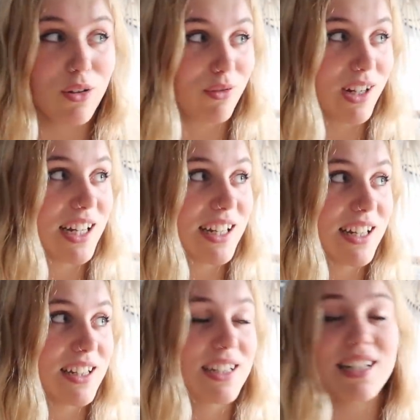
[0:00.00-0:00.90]
really
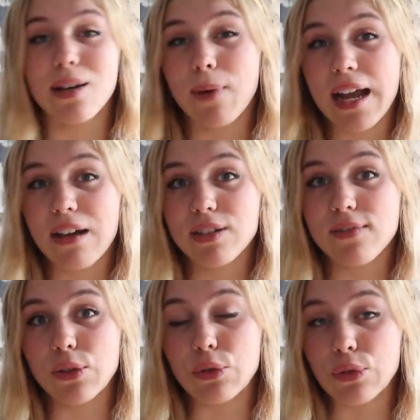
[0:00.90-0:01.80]
didn't see a way out
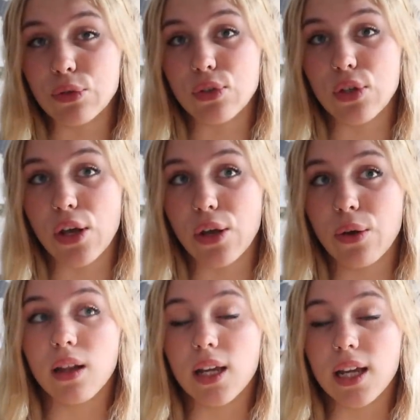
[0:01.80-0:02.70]
of it all.
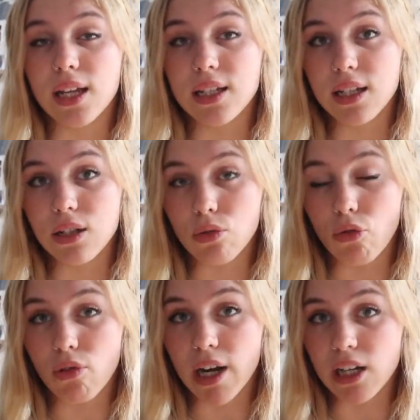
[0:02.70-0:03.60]
So the eating
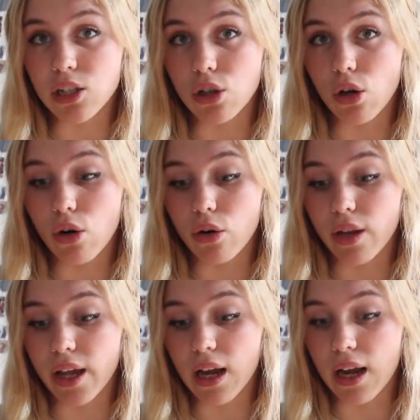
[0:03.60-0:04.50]
disorder really took hold
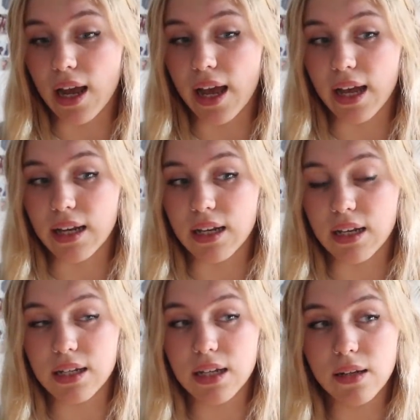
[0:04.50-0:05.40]
then,
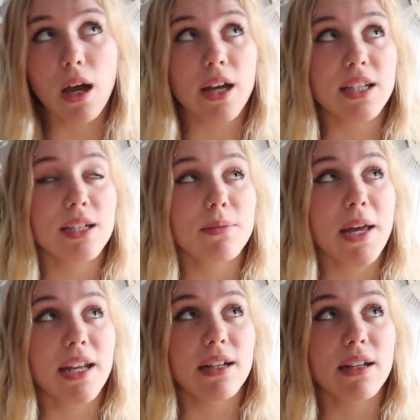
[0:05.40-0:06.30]
and I
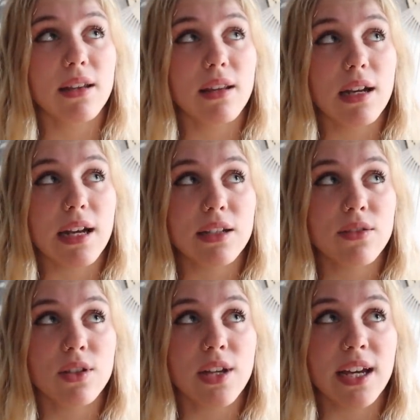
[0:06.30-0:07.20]
spent the next
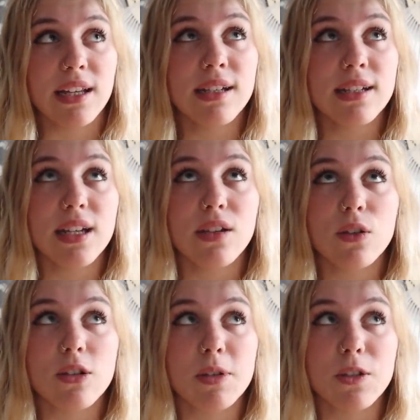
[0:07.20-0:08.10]
few days in
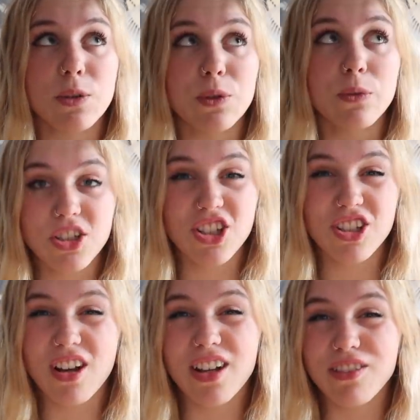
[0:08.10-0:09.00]
hospital
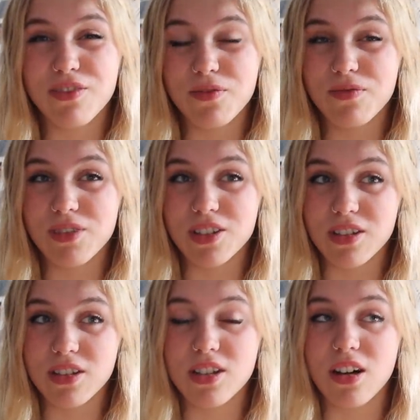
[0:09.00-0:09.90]
just kind of
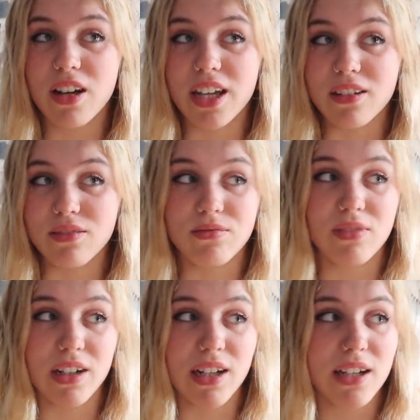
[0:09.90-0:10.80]
dying,
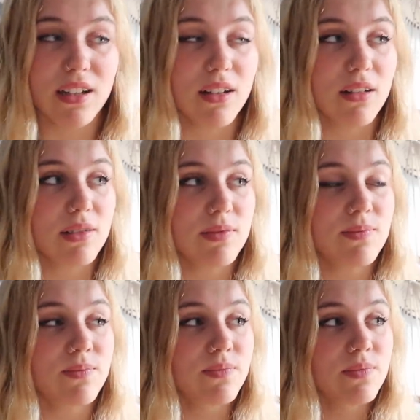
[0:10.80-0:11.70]
really.
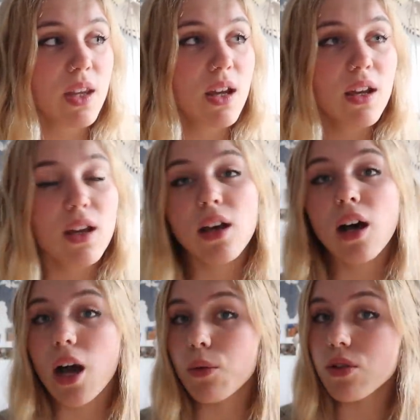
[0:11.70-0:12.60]

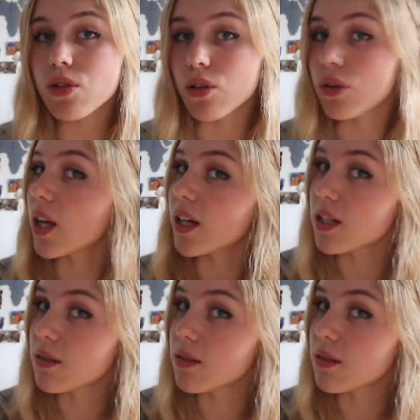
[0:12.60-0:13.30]
I wasn't on like